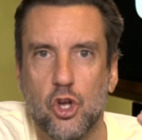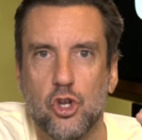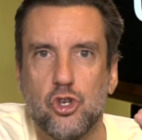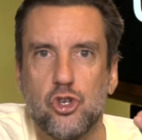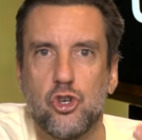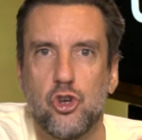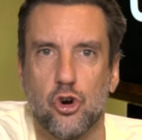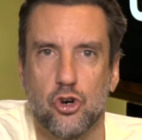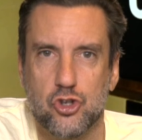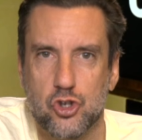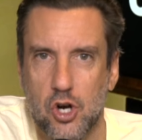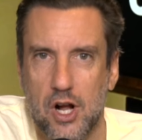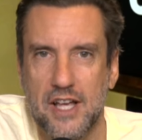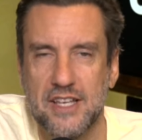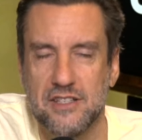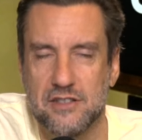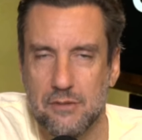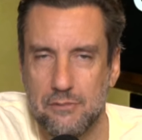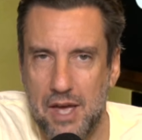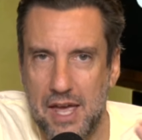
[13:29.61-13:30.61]
you're
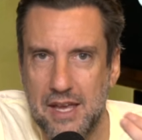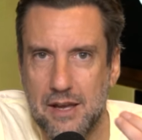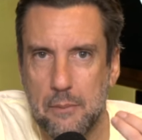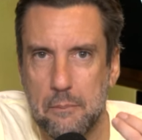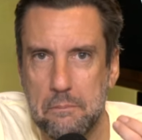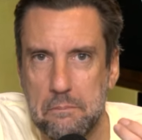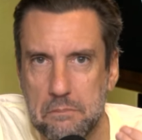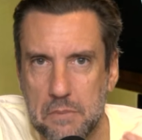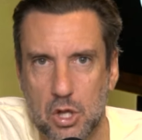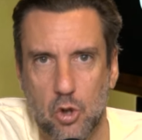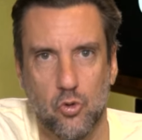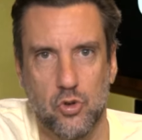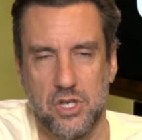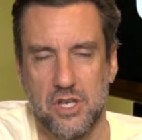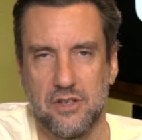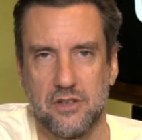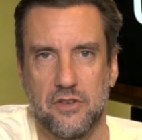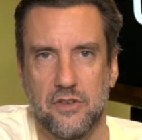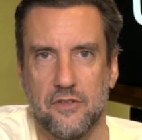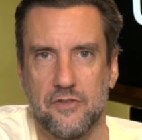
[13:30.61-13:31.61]
trying to make
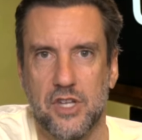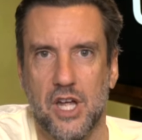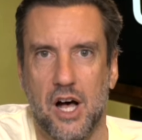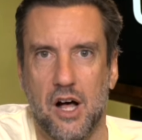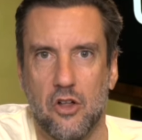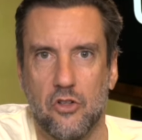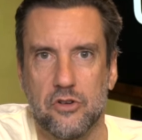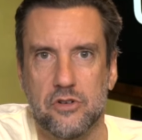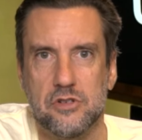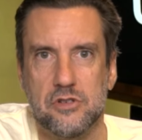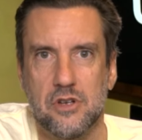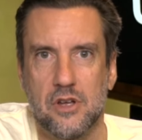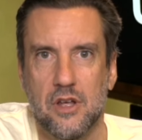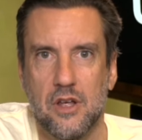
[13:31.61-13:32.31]
millions of dollars.